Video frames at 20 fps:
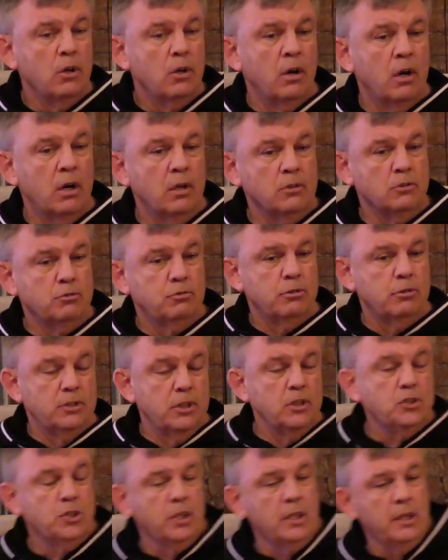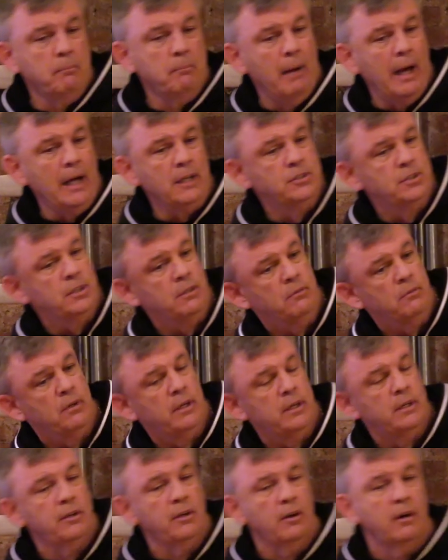Uh, traditionally boxing,
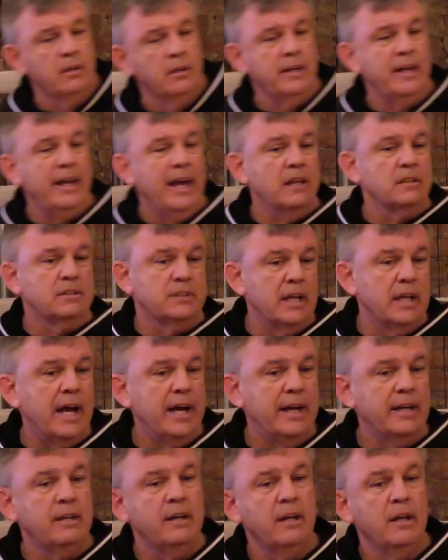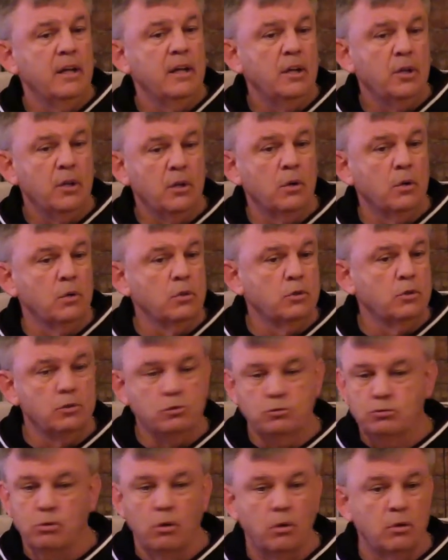where you're on the outside, you know,
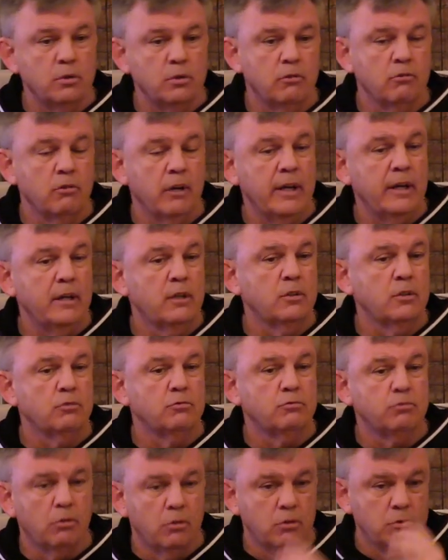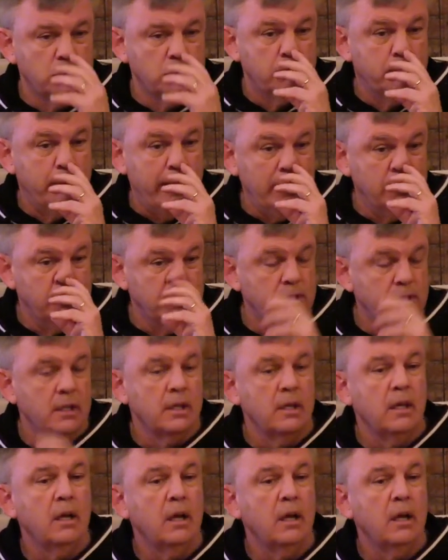controlling the ring, controlling space.